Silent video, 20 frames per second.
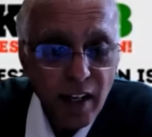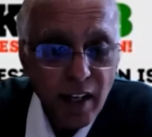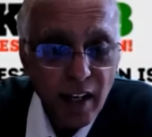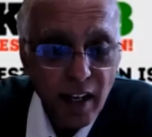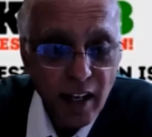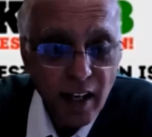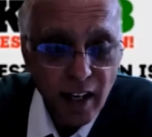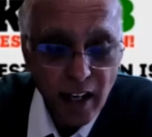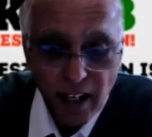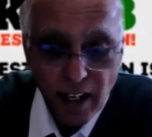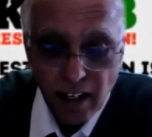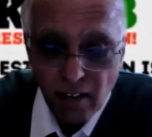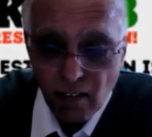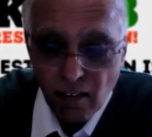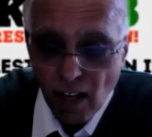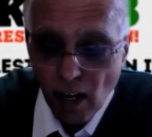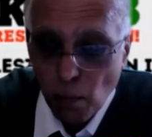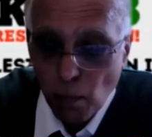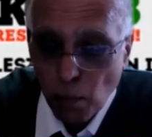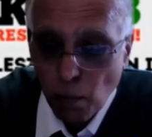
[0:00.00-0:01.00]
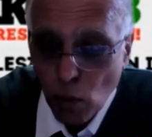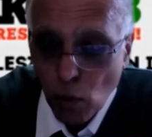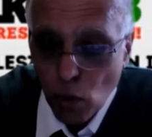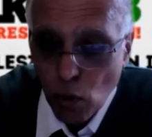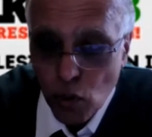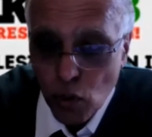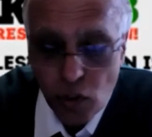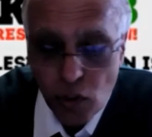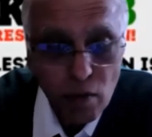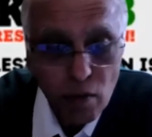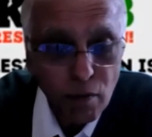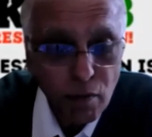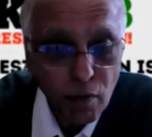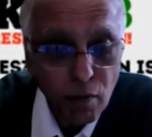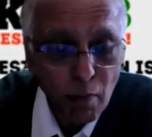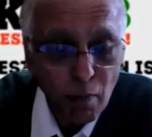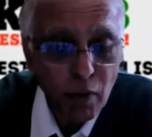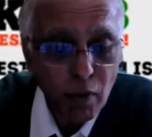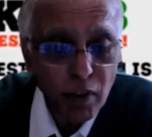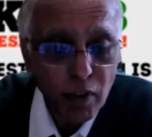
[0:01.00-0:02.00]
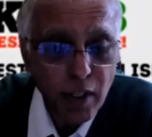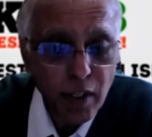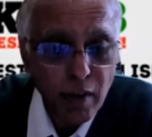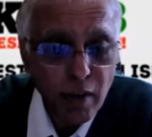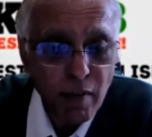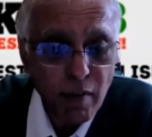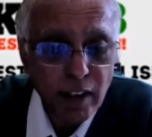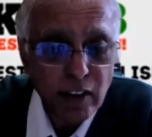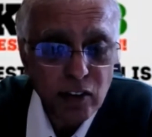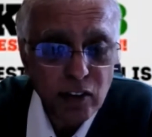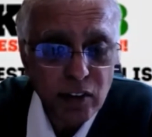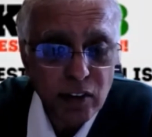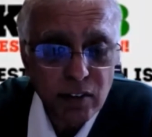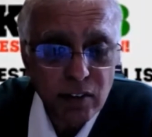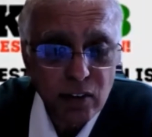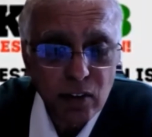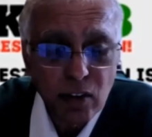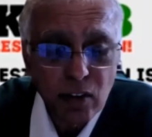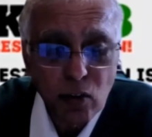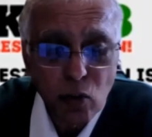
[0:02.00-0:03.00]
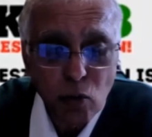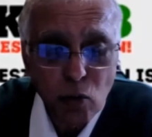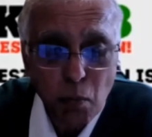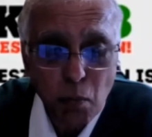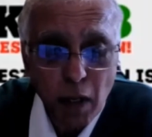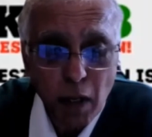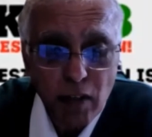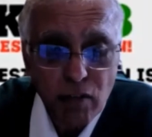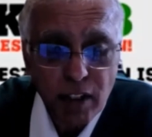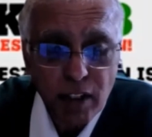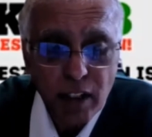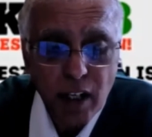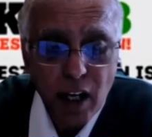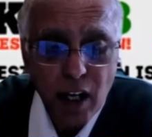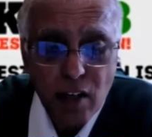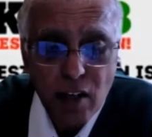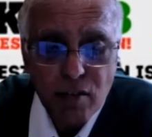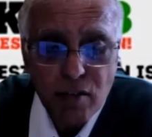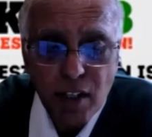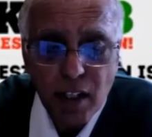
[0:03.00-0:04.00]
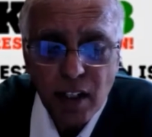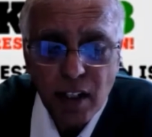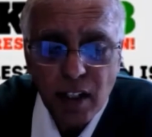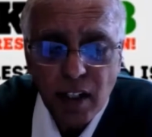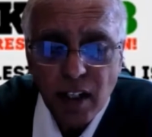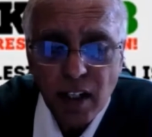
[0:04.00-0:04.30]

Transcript: had a real push from what the events took place in Gaza,